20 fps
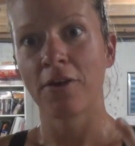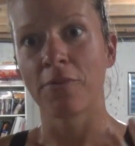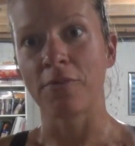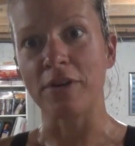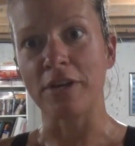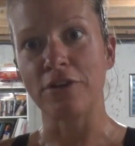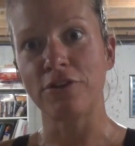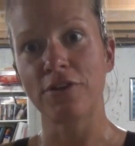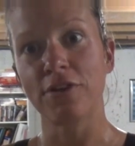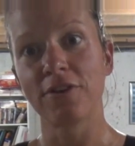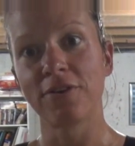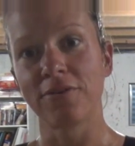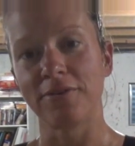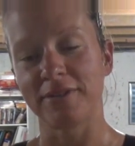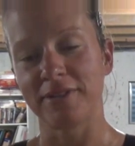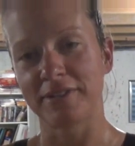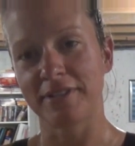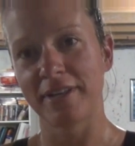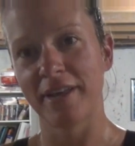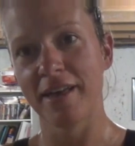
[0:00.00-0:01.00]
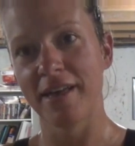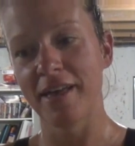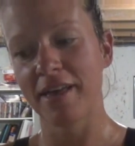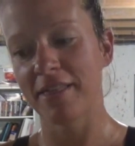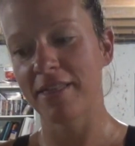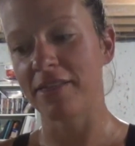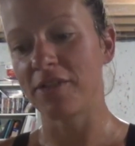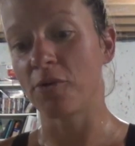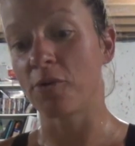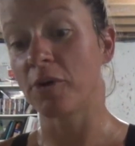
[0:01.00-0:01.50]
week two, is
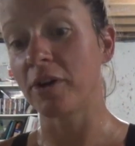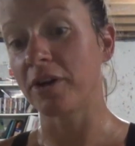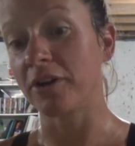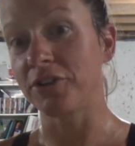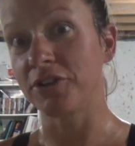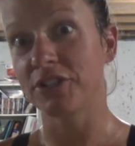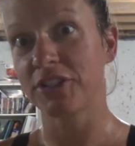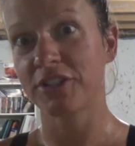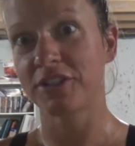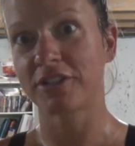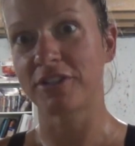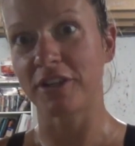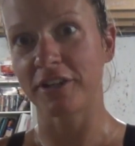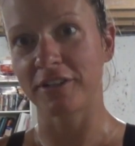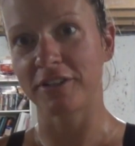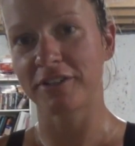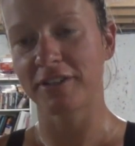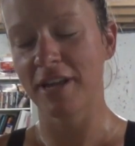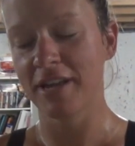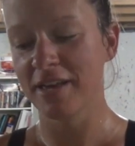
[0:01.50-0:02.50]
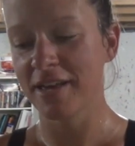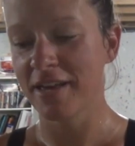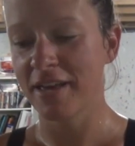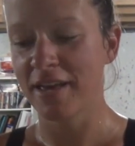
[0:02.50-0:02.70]
the real start